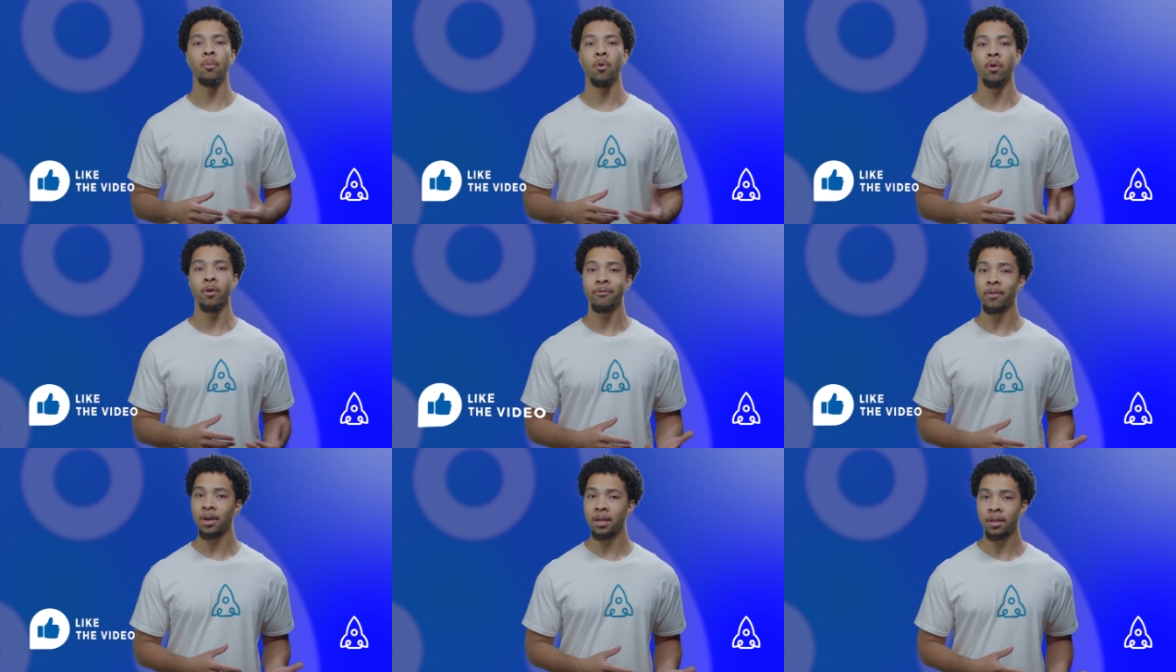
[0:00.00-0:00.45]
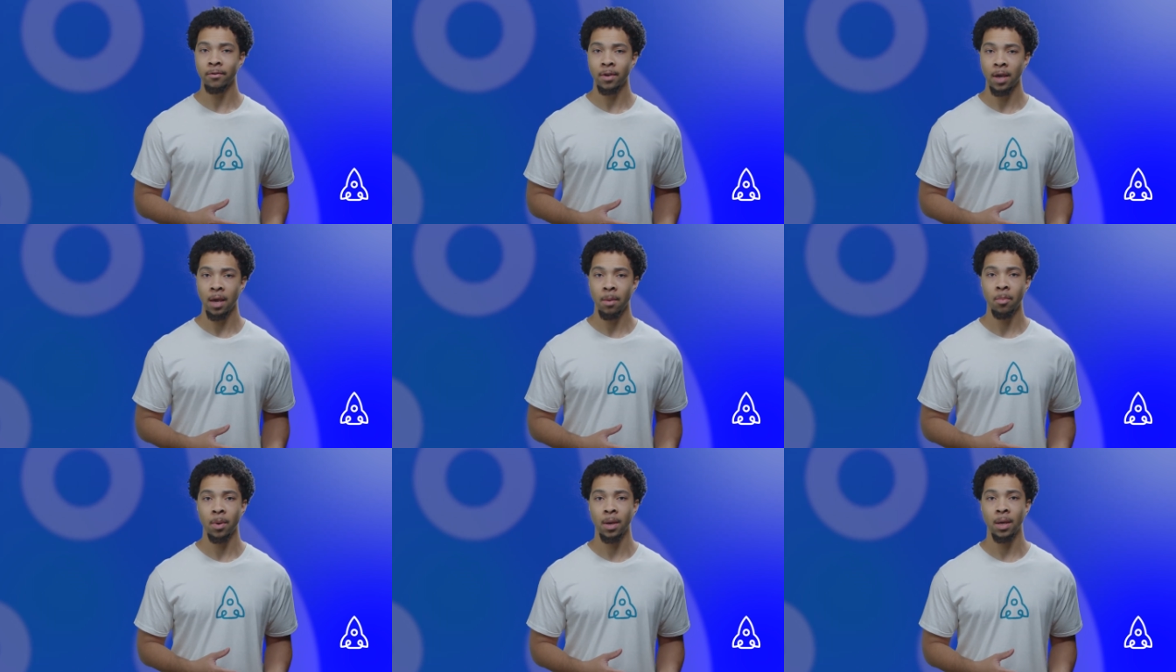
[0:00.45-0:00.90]
more effective
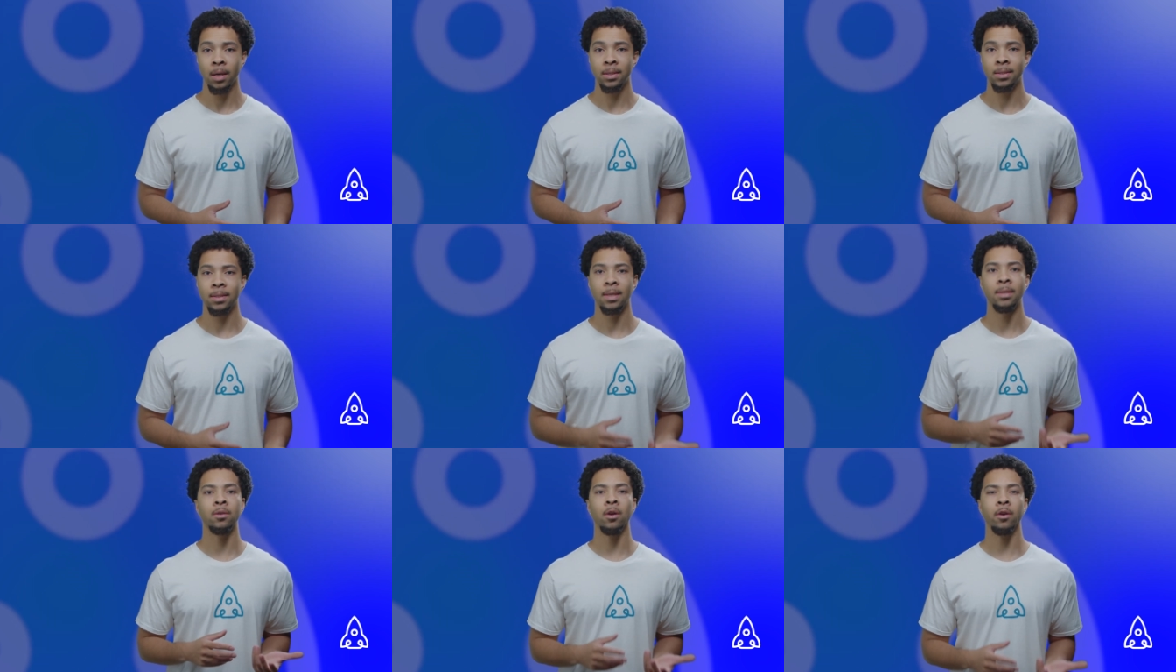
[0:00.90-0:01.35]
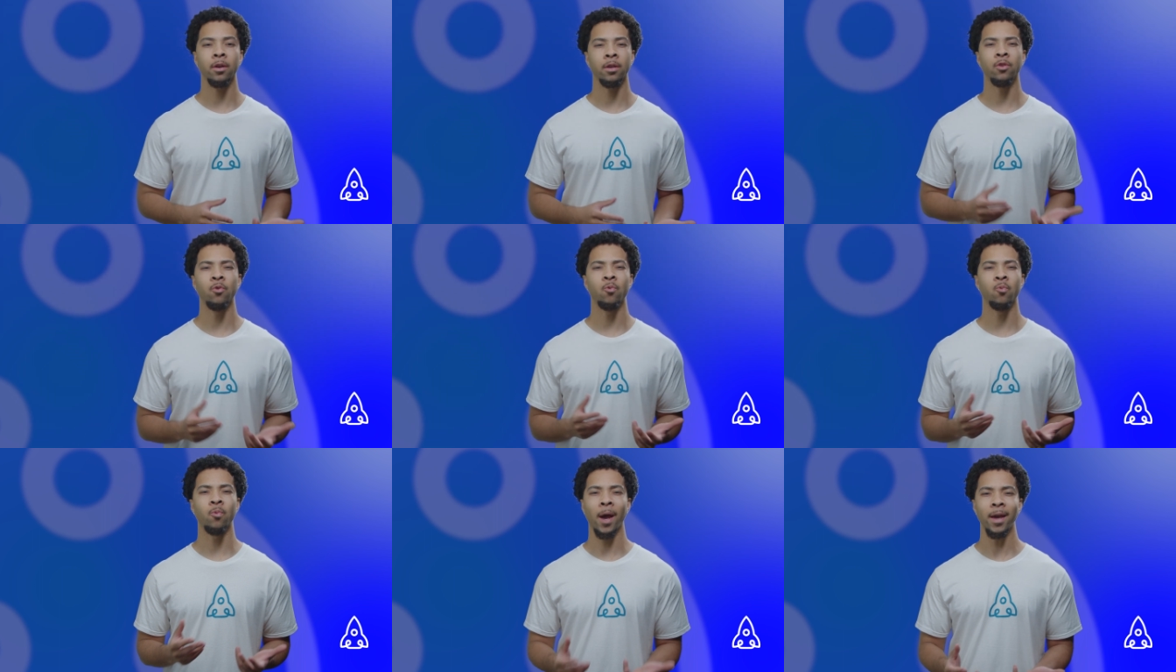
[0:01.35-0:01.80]
campaigns that target
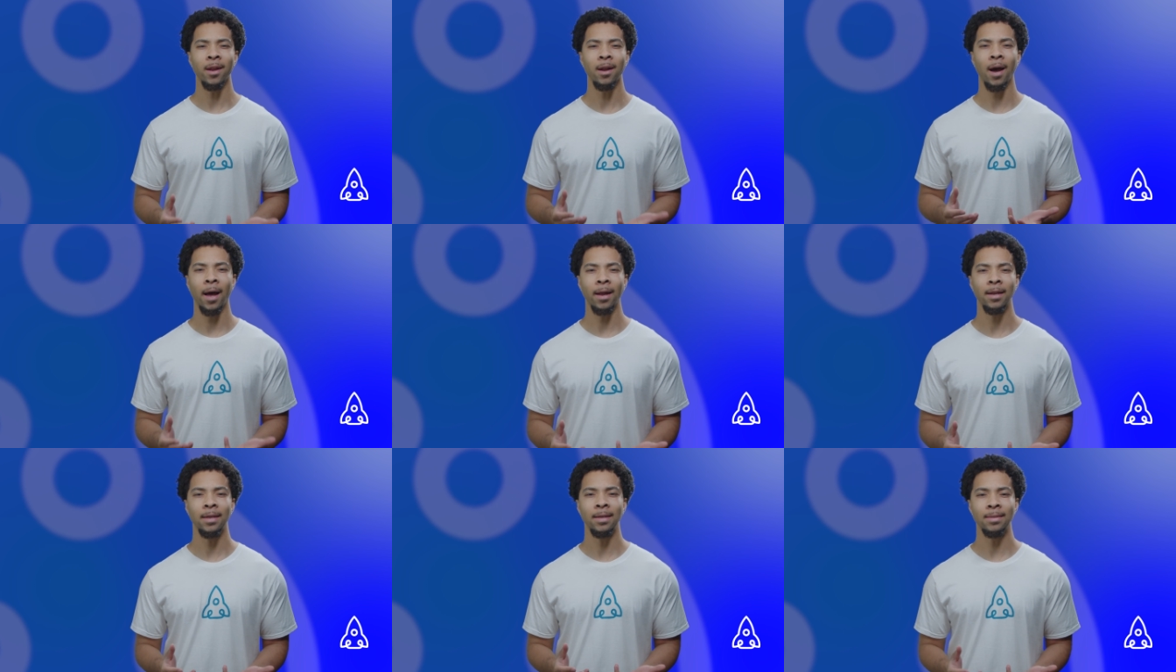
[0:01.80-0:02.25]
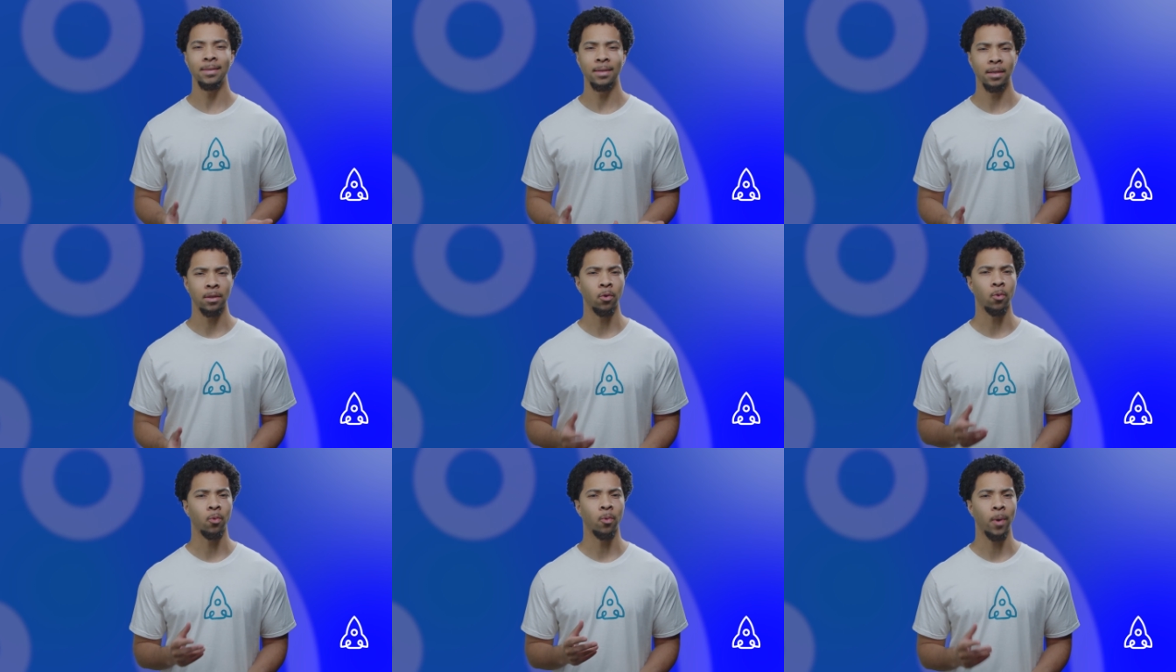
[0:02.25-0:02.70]
the right audience at
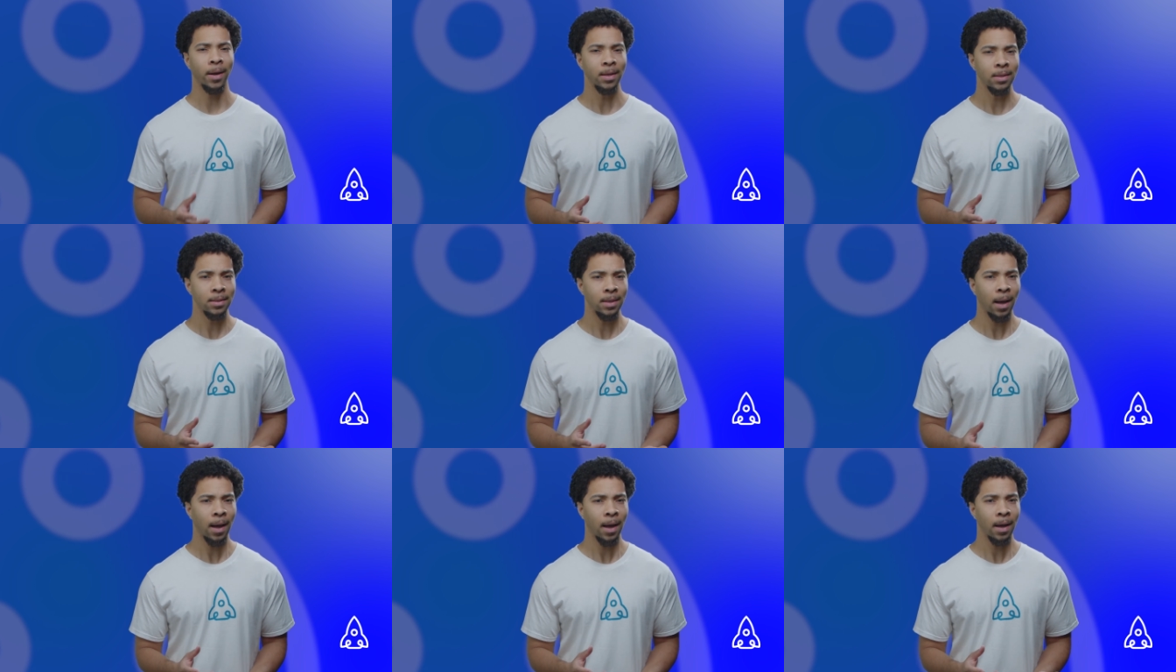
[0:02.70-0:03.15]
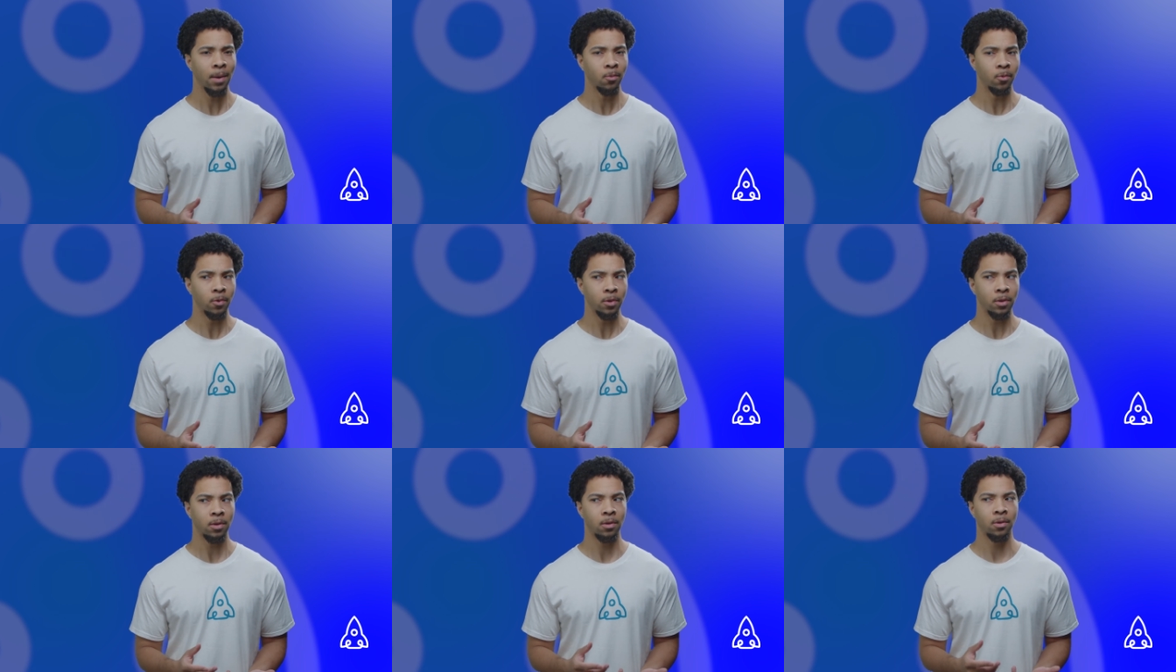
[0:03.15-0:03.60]
the right time
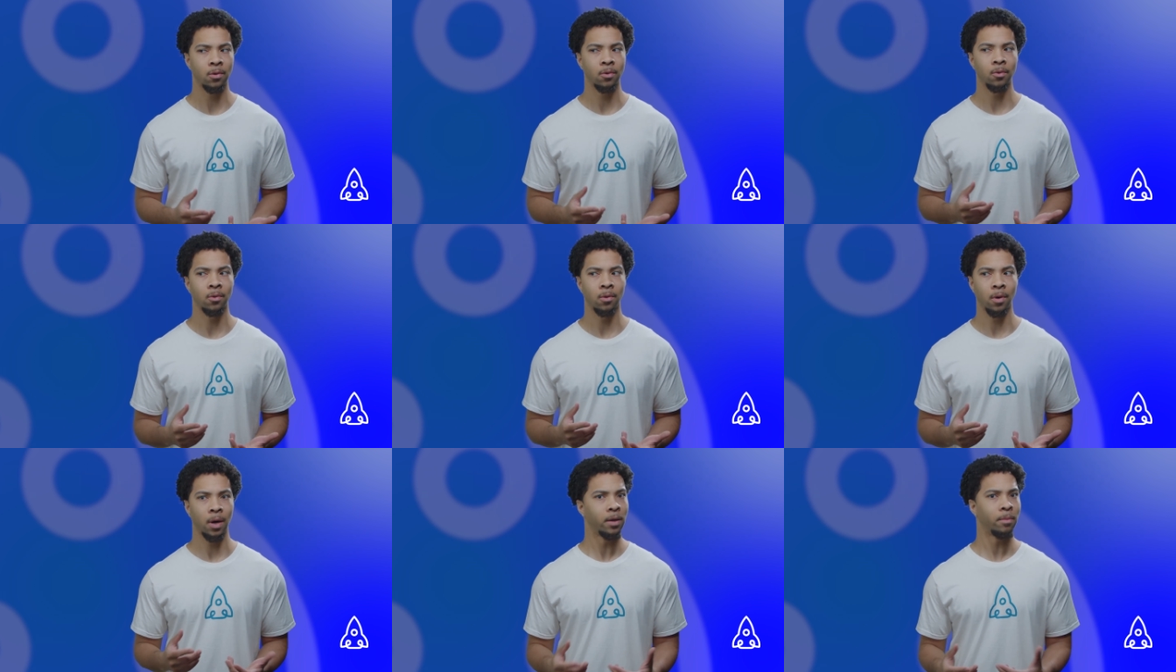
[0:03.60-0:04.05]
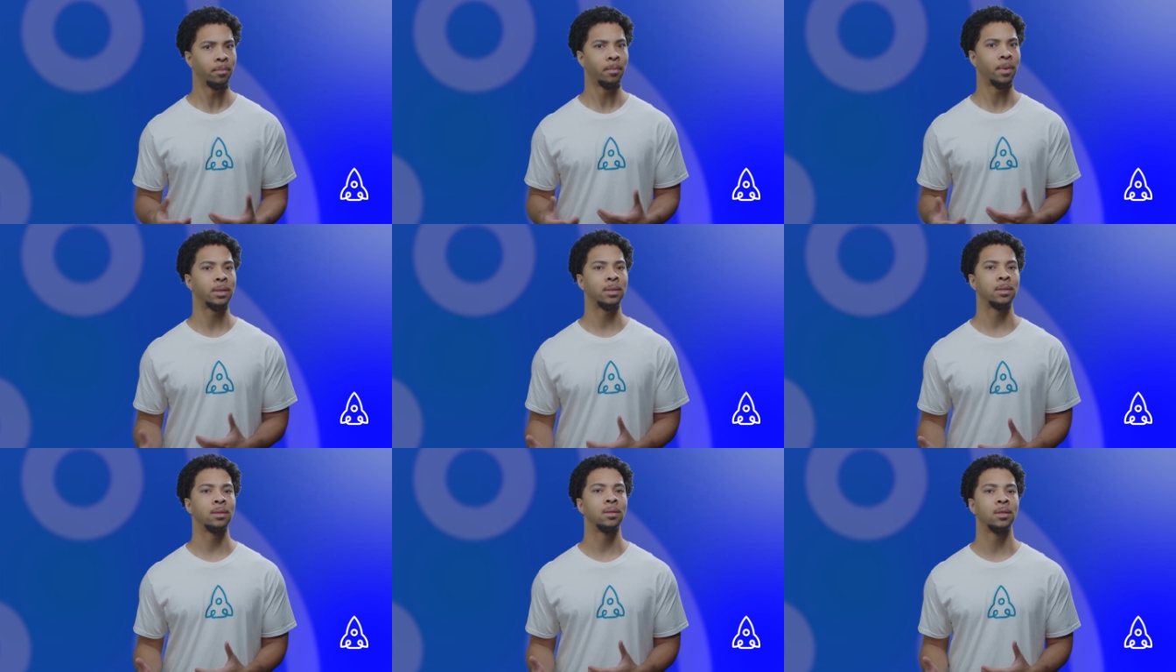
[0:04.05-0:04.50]
with the right
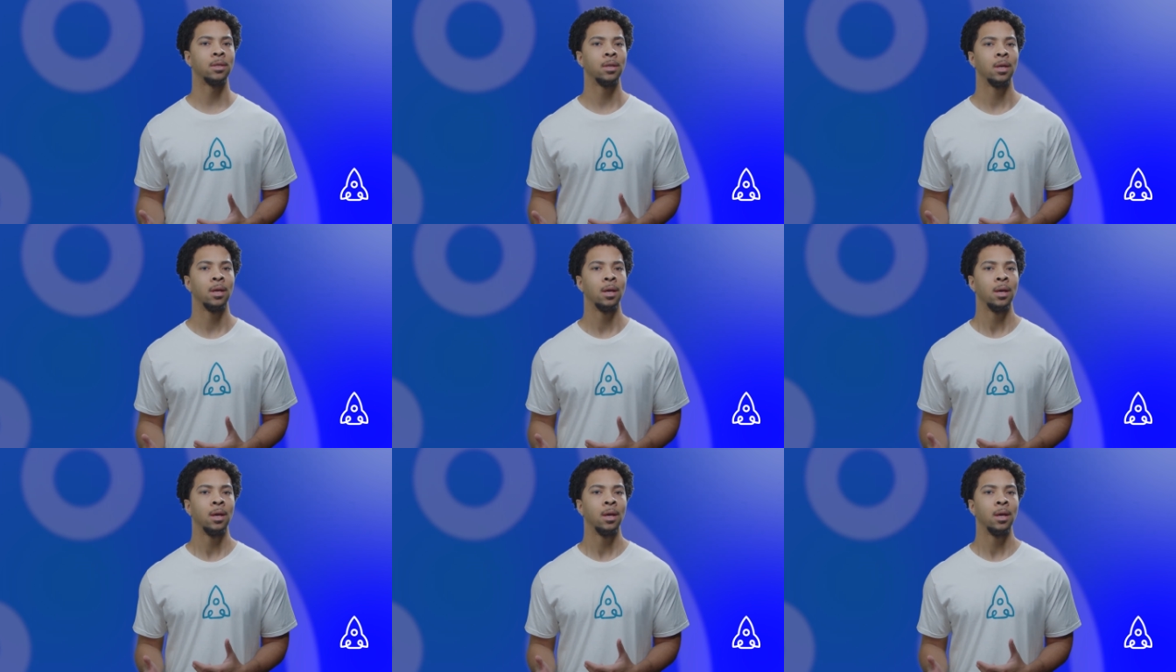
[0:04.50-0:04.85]
message,